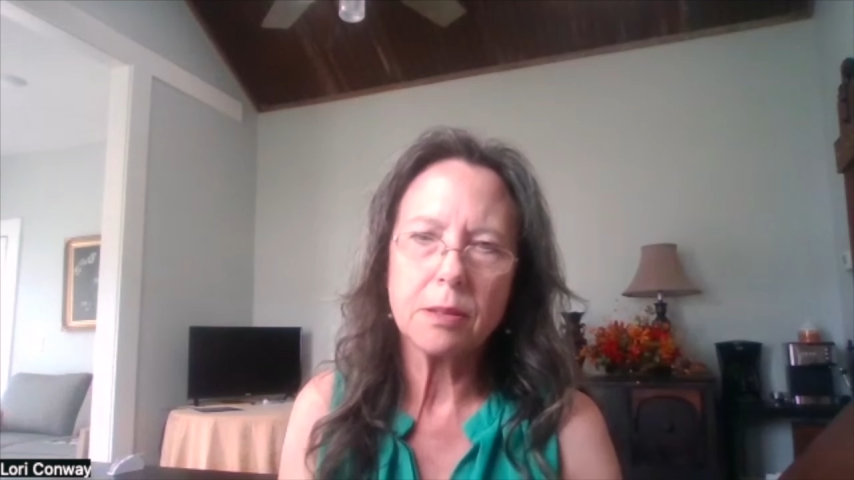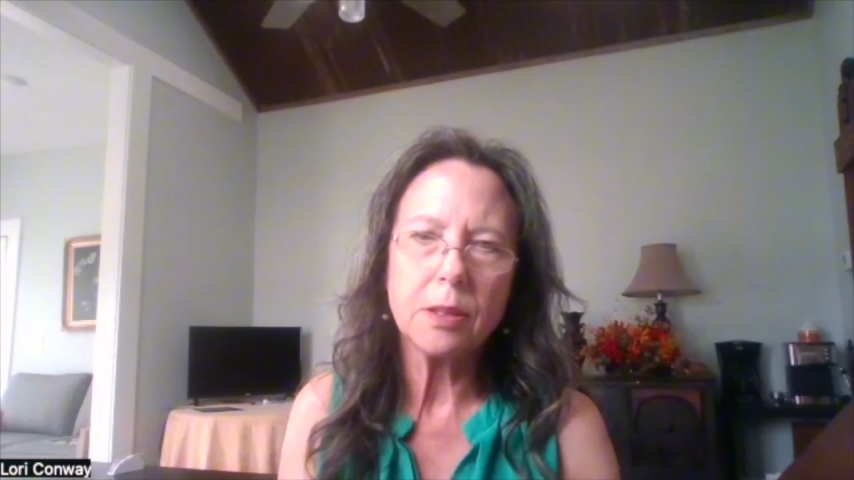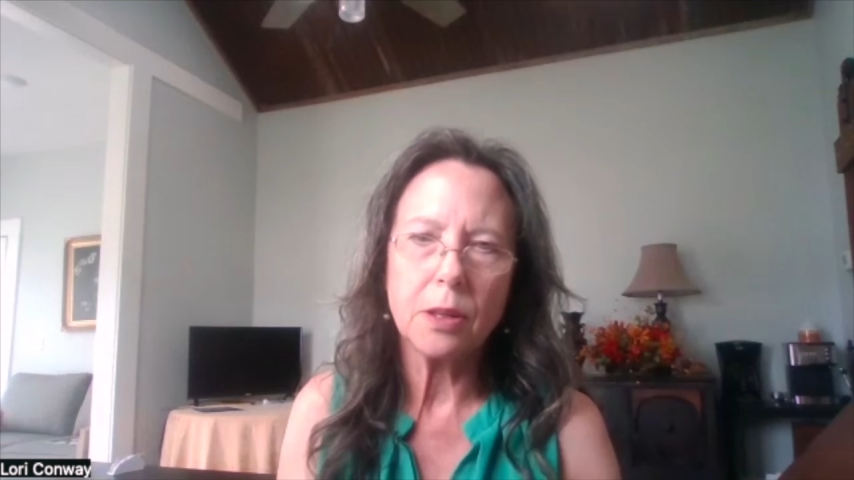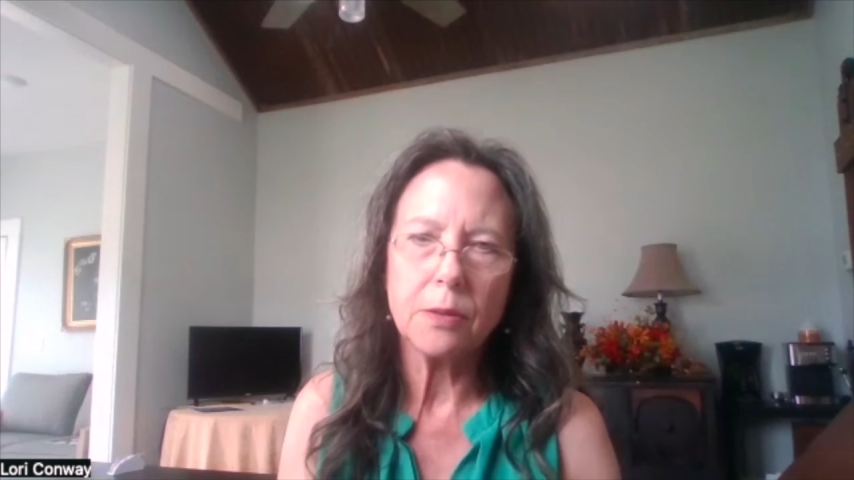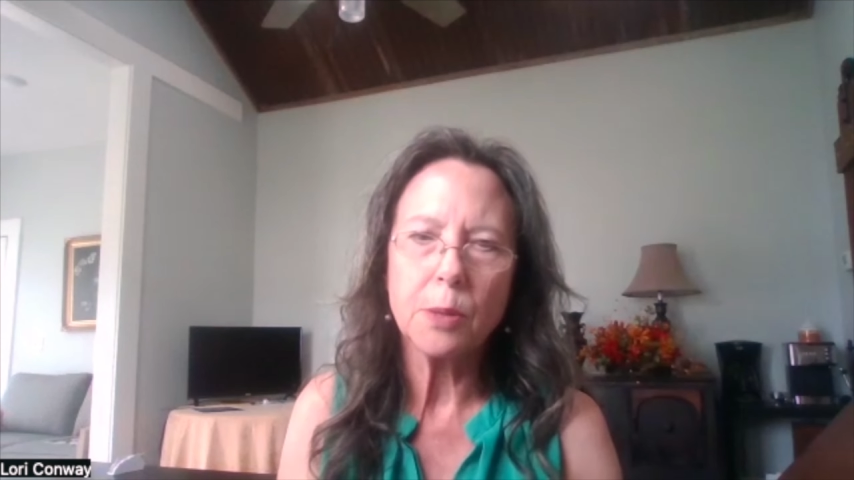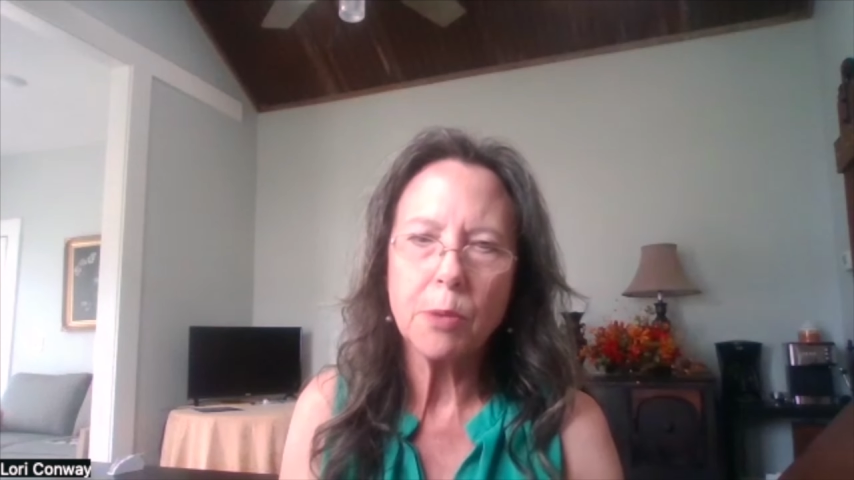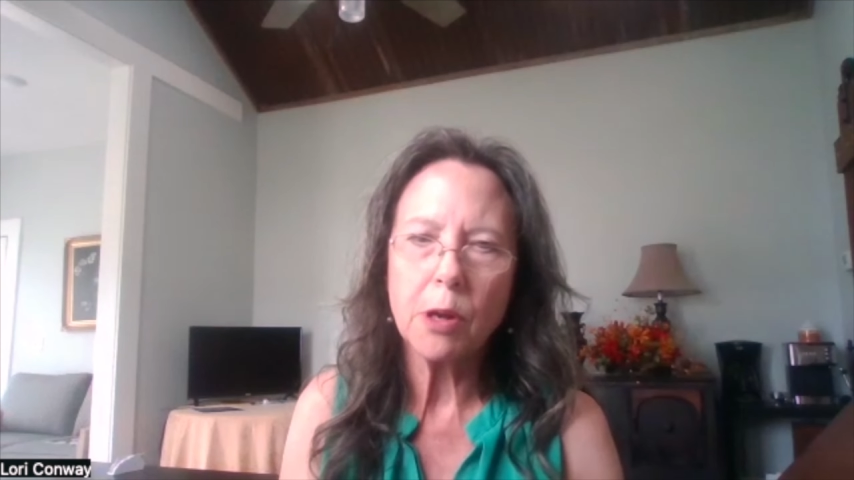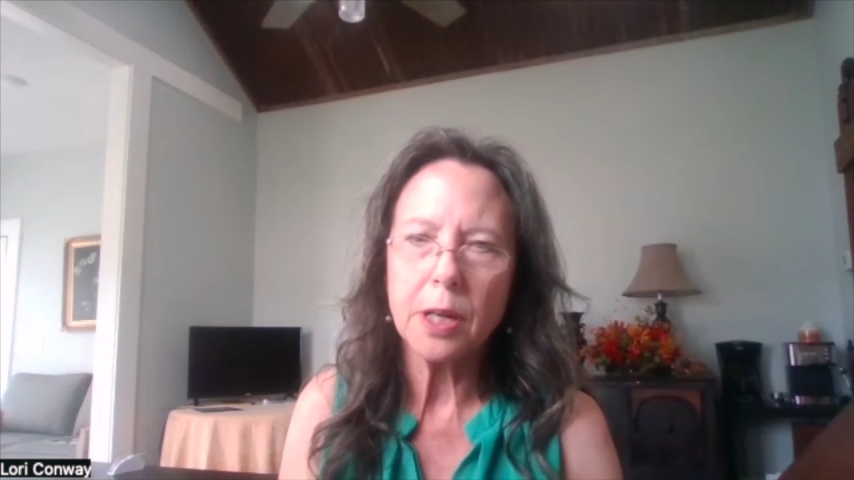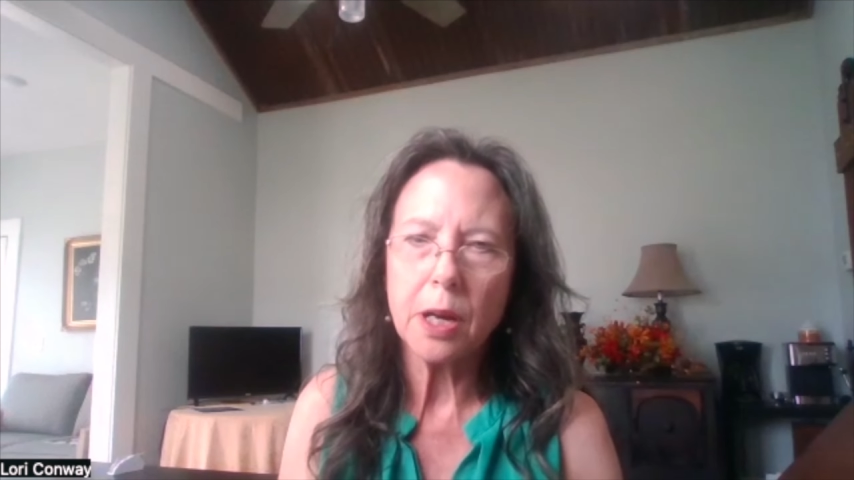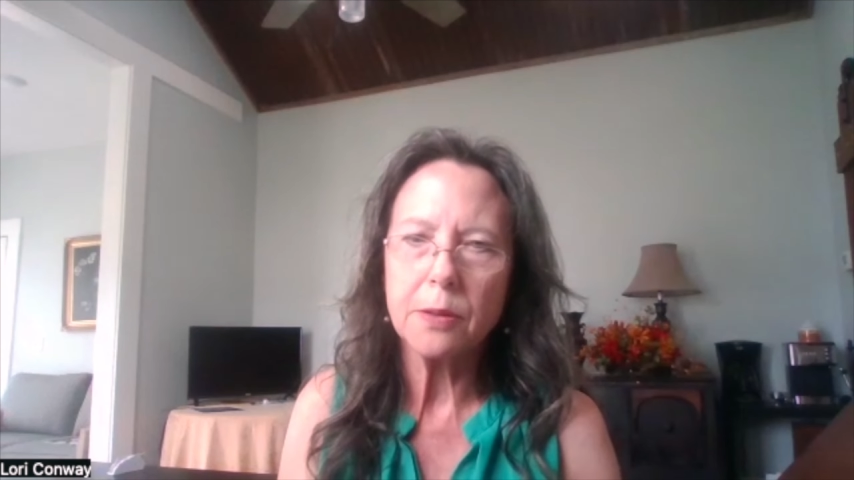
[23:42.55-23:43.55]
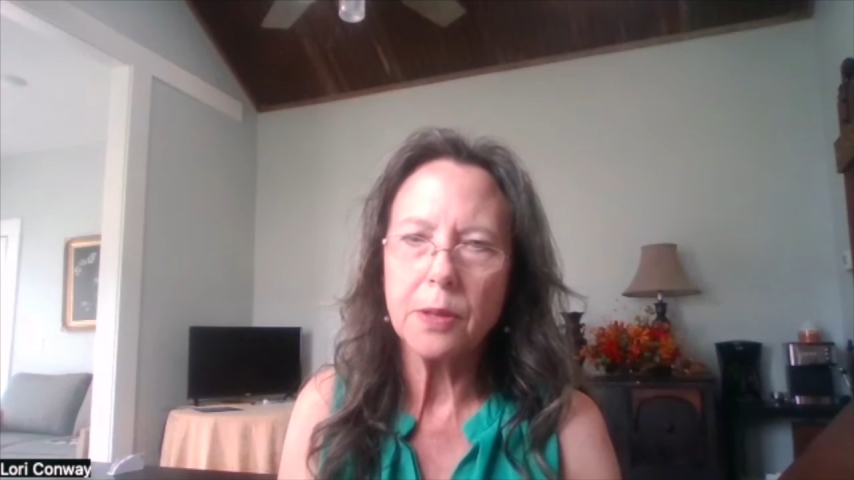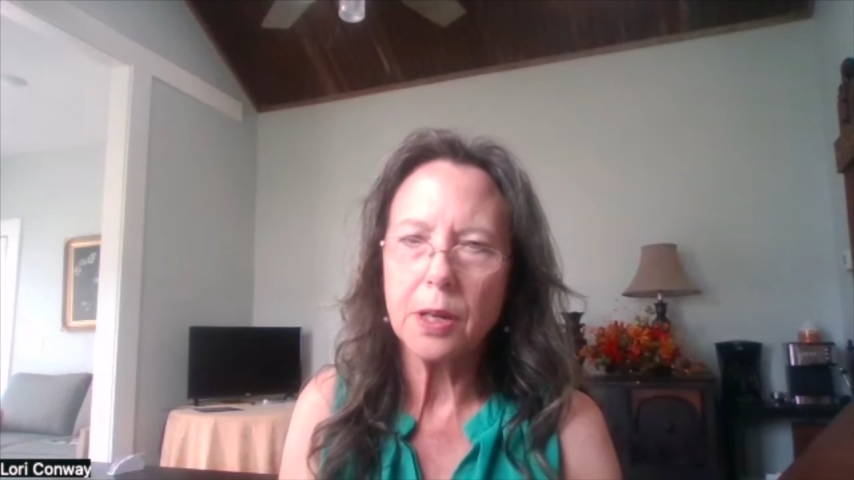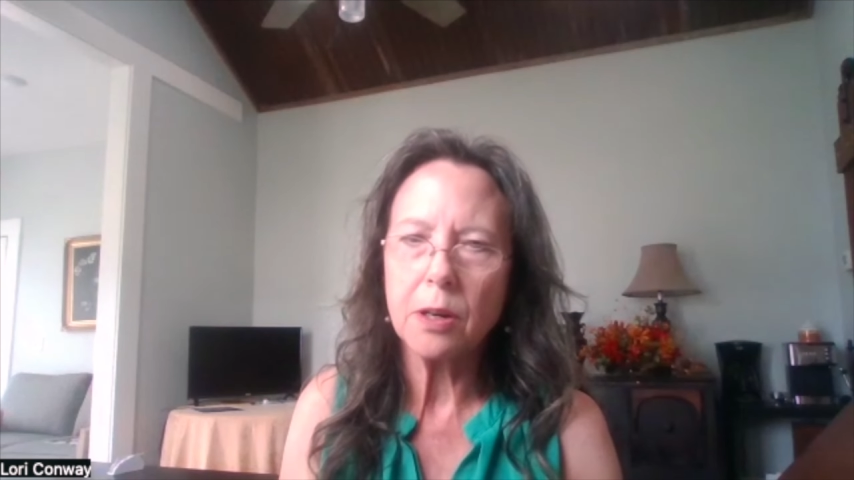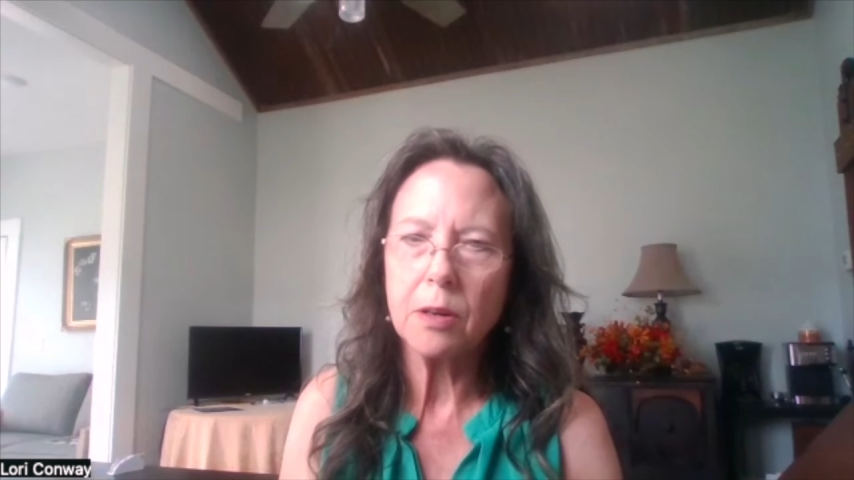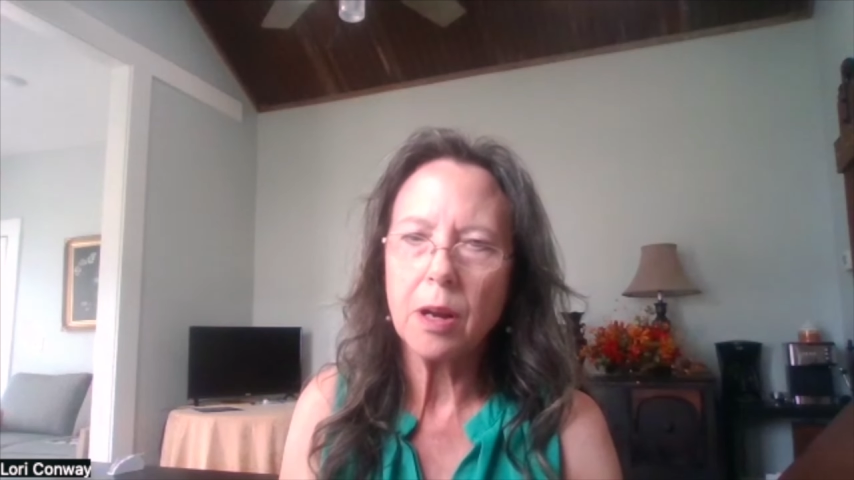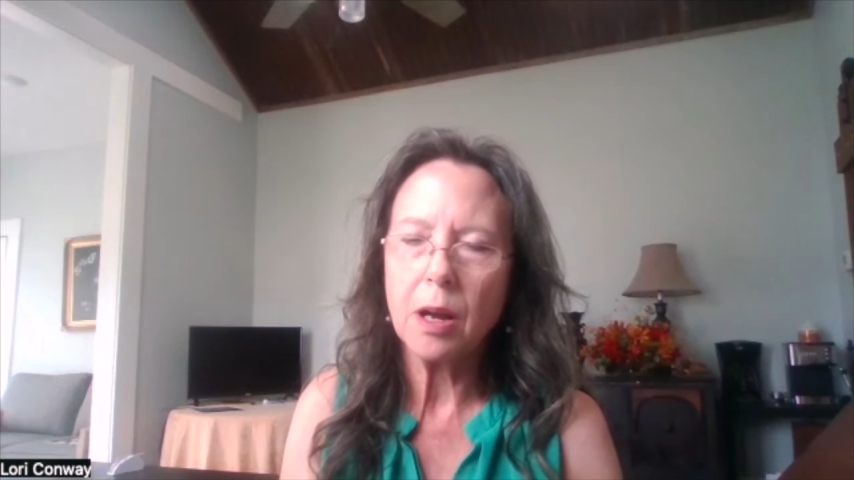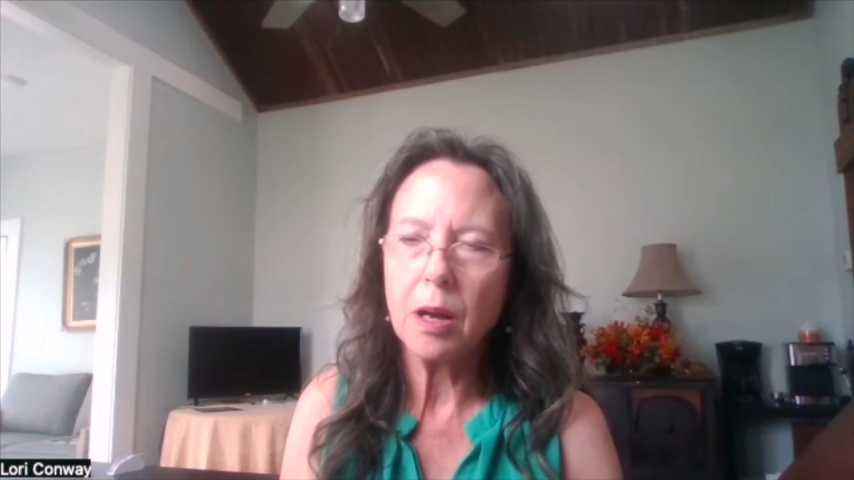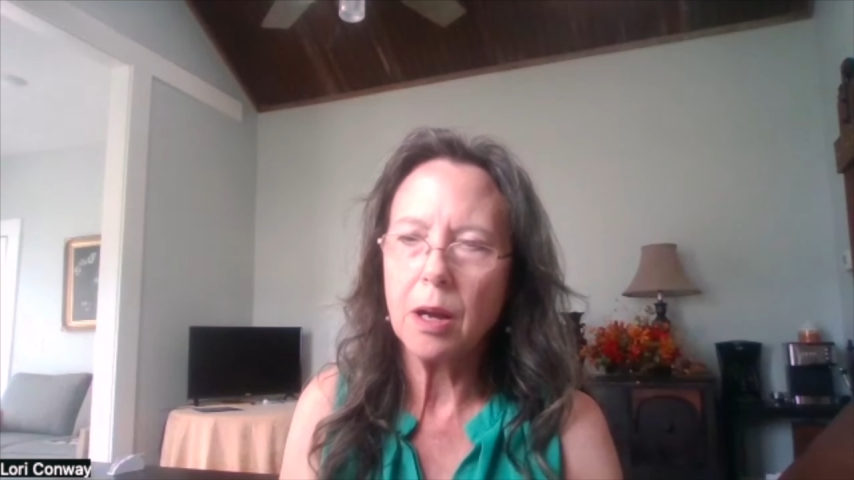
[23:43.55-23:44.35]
they're probably on there.